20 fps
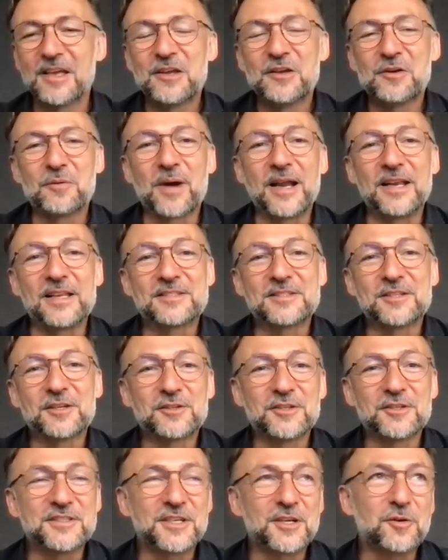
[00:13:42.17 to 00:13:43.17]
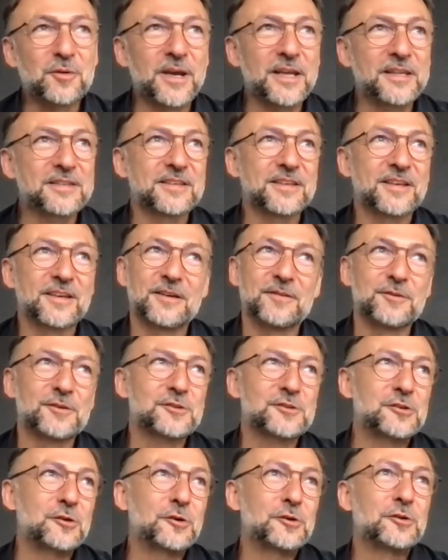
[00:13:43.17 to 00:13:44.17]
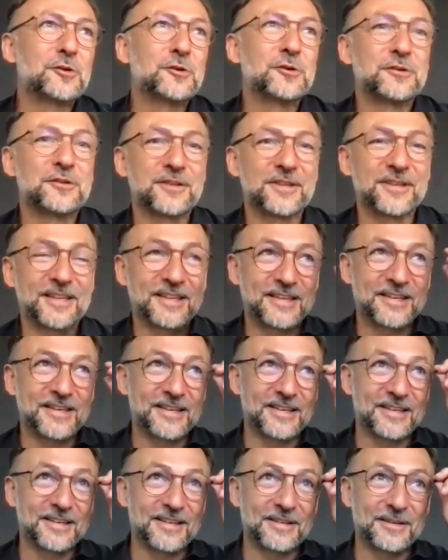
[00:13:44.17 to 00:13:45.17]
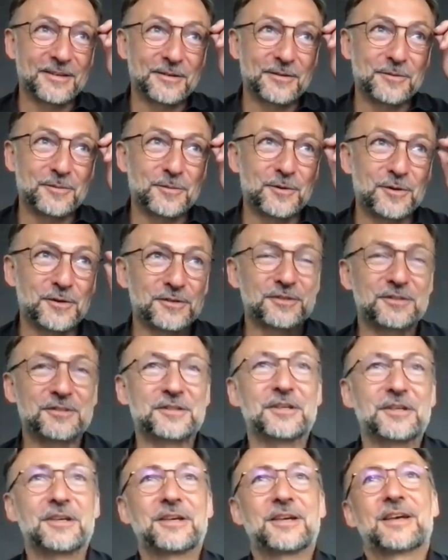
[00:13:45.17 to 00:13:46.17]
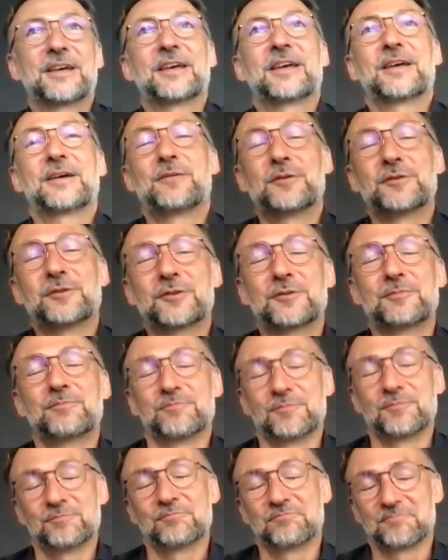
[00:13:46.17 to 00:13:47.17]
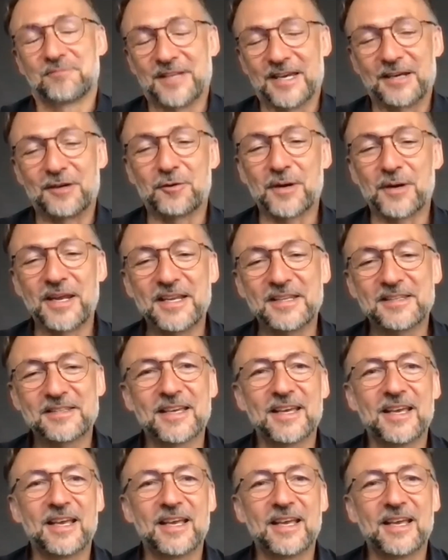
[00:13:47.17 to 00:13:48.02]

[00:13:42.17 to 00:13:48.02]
Well, it's not a secret. The slowdown was great.